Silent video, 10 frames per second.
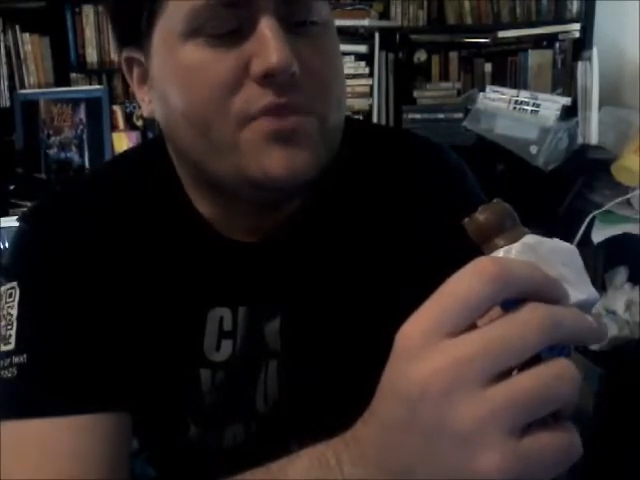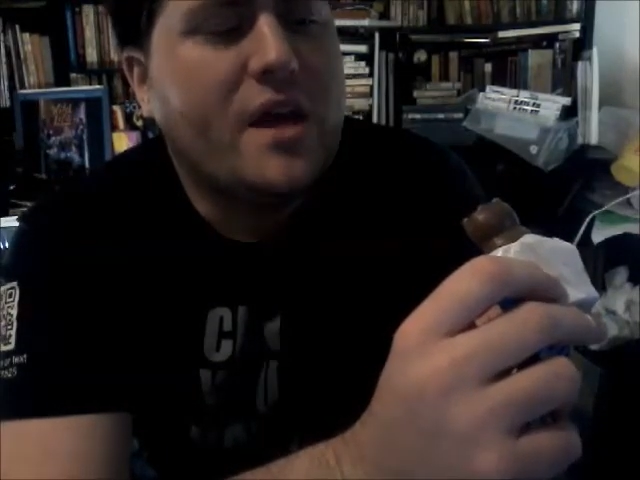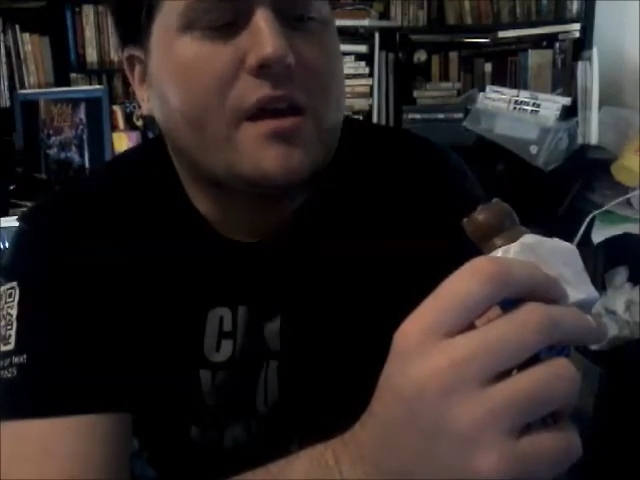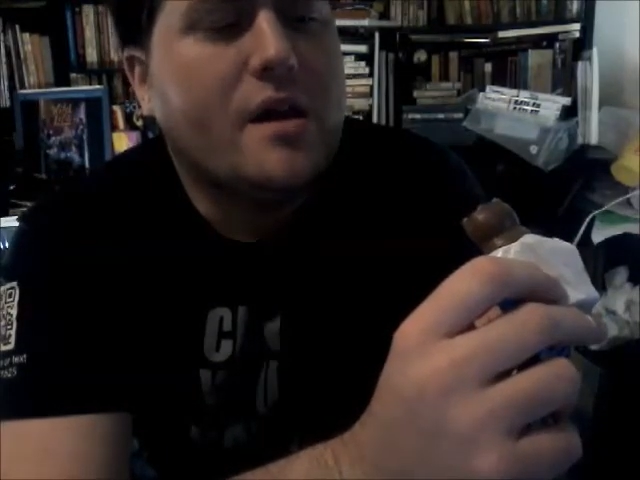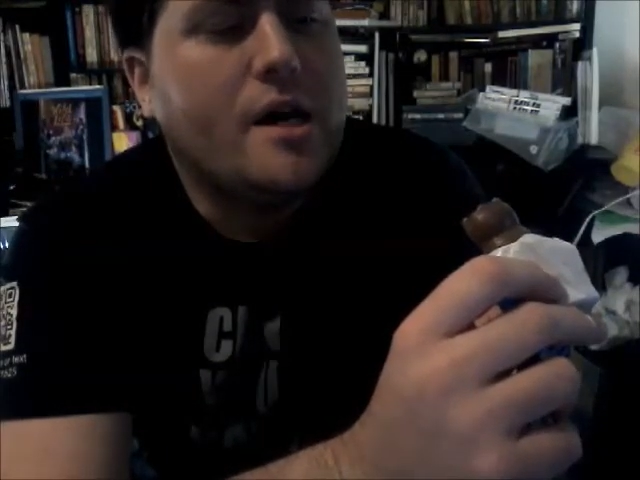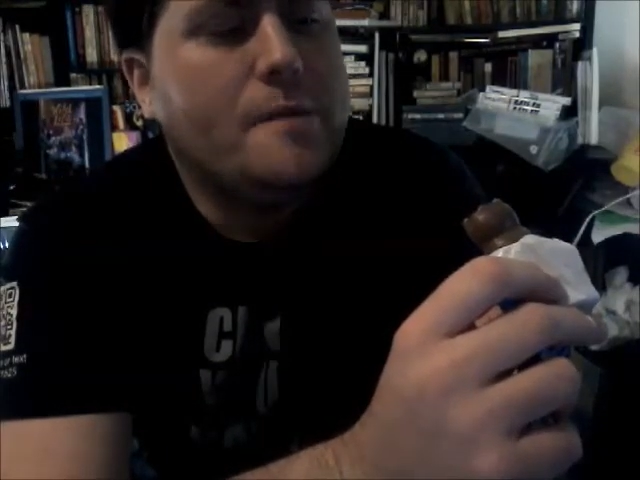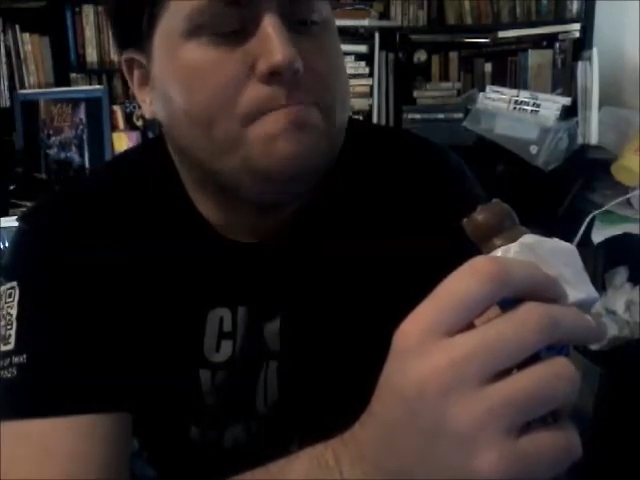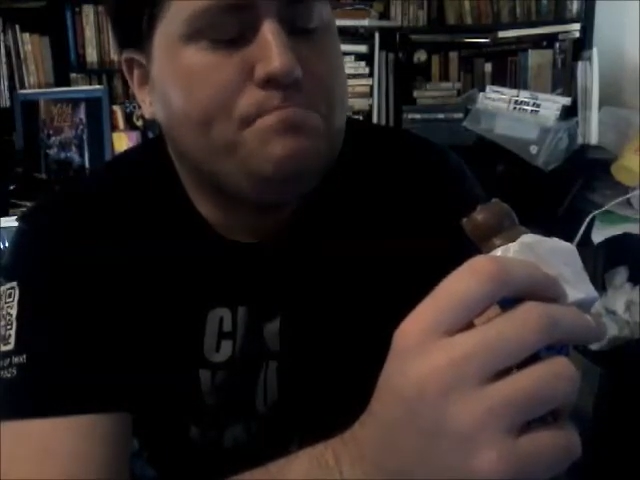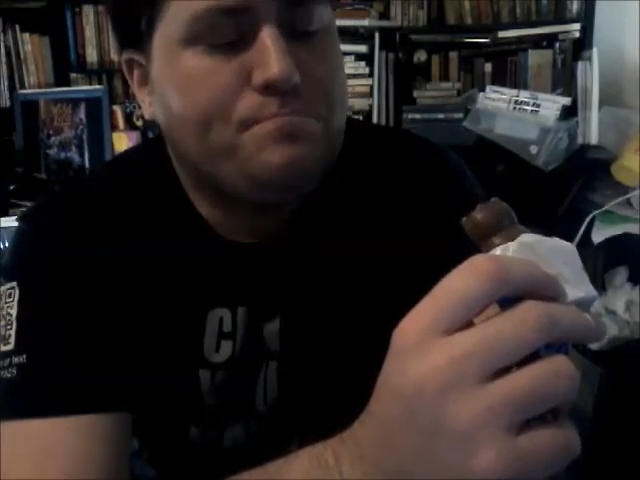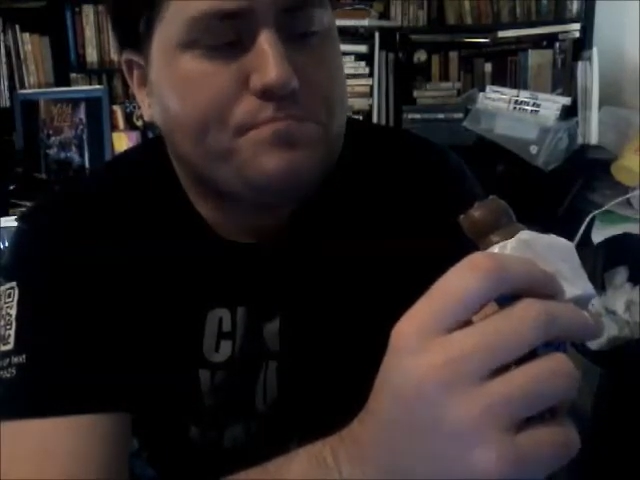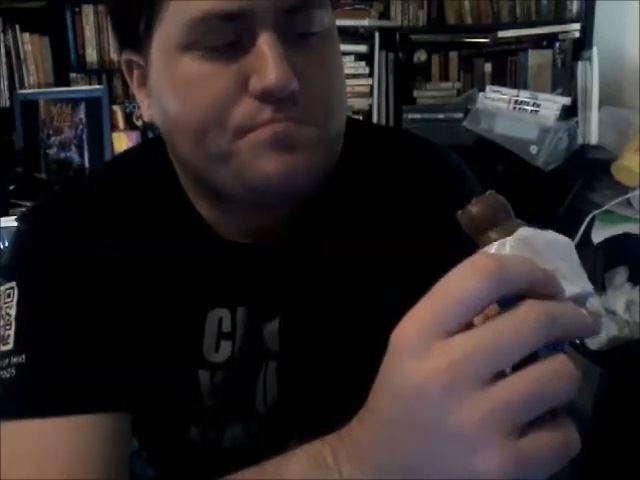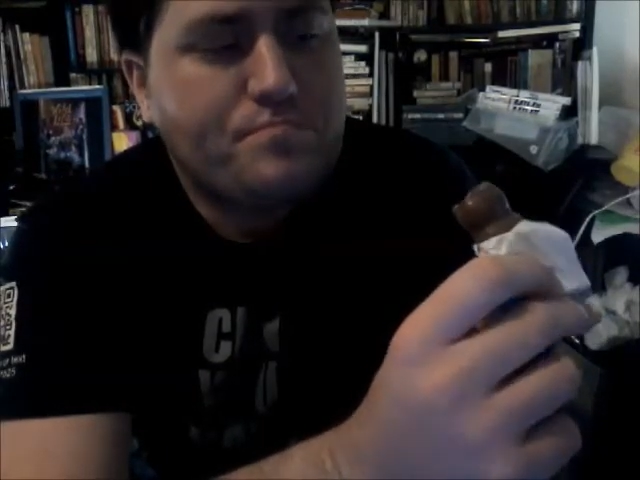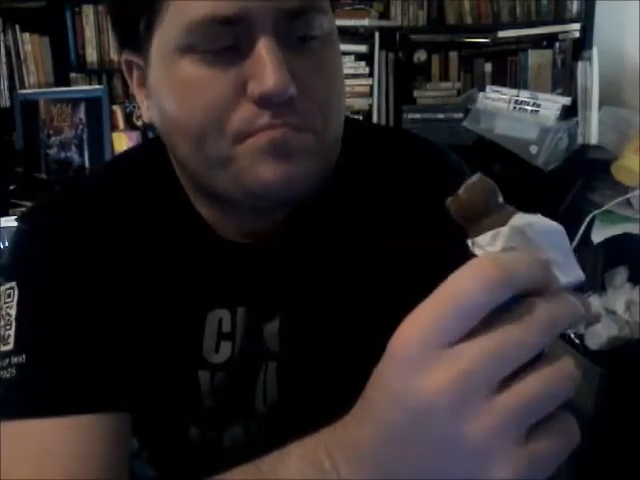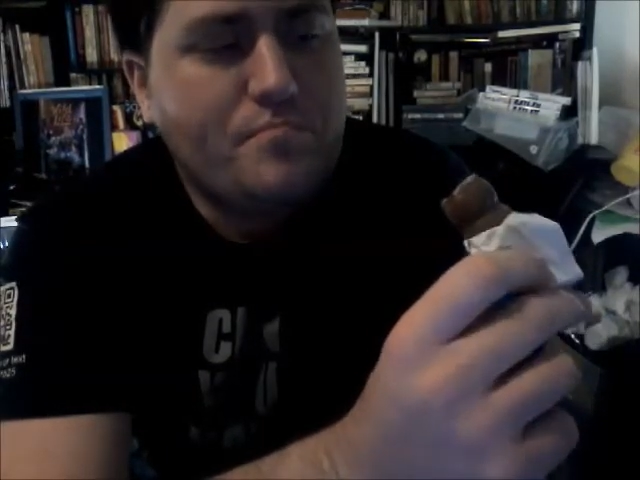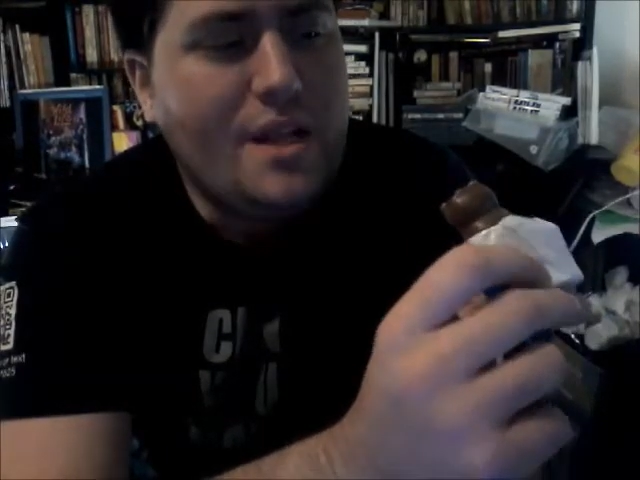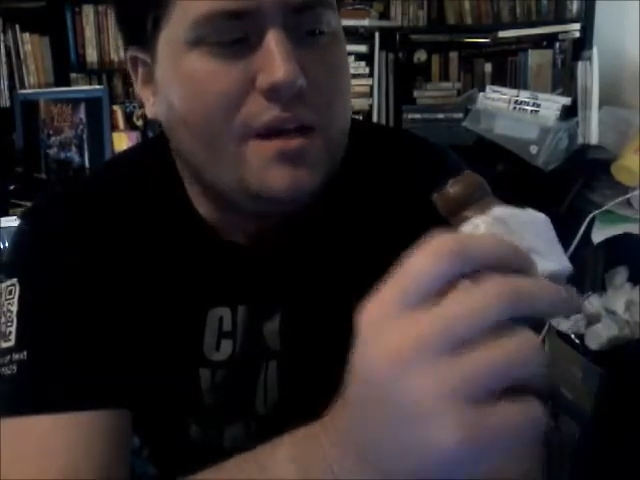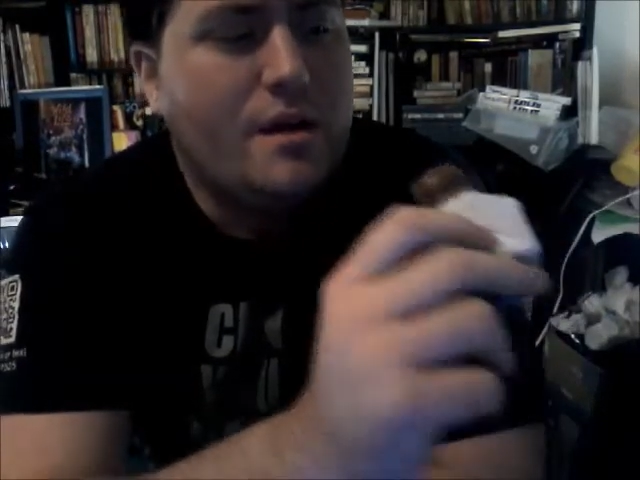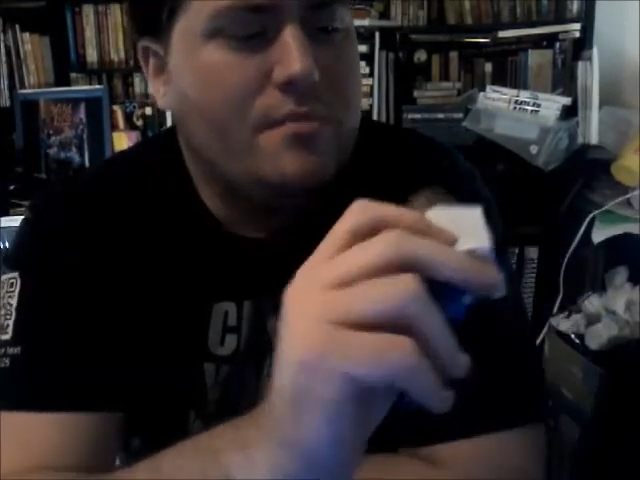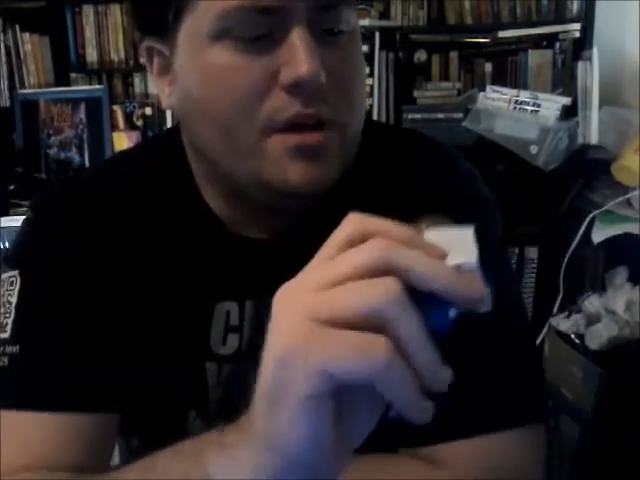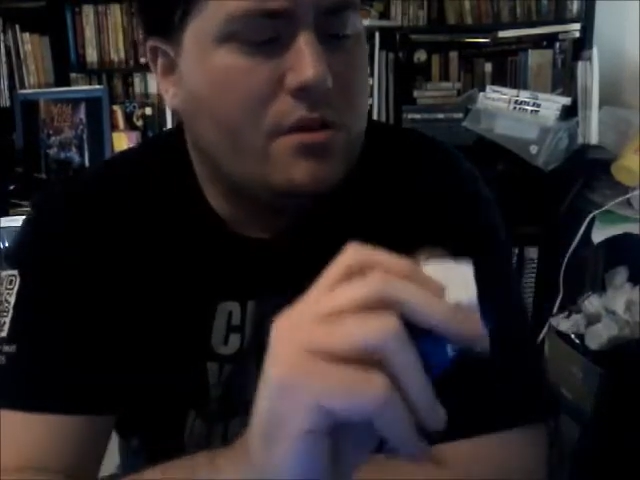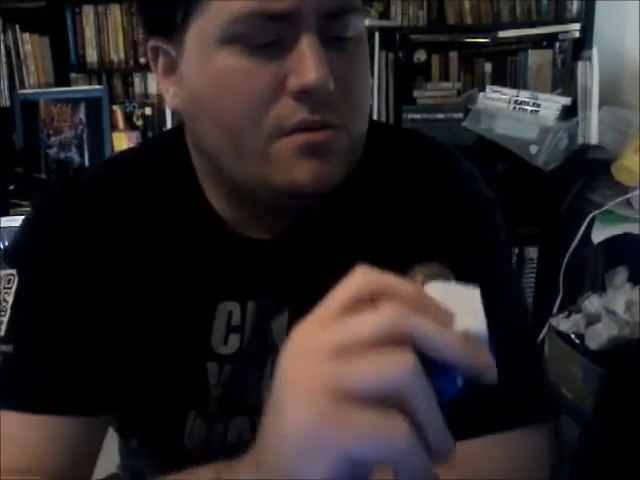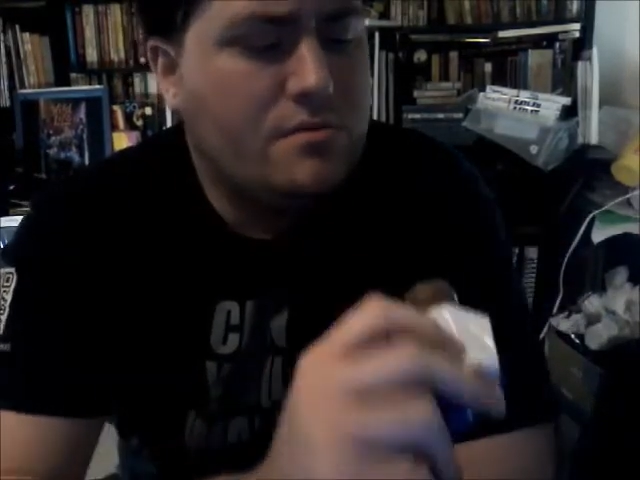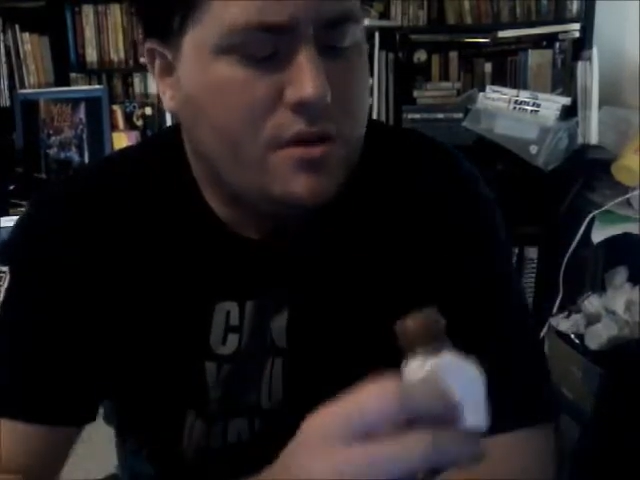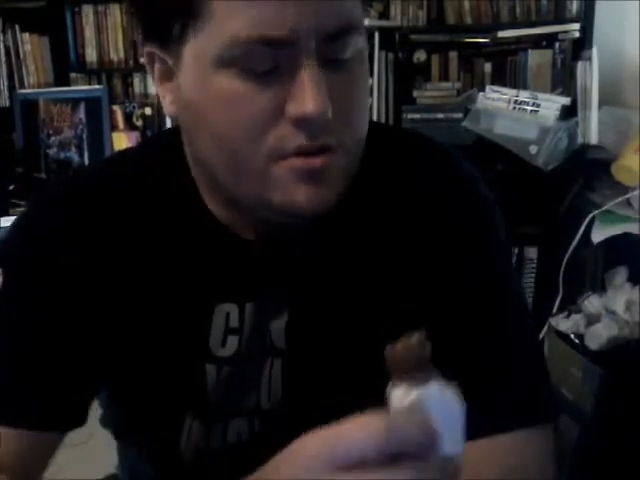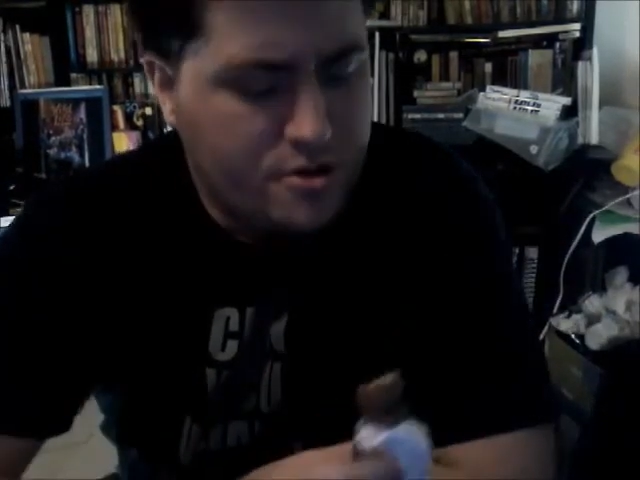thank God. It all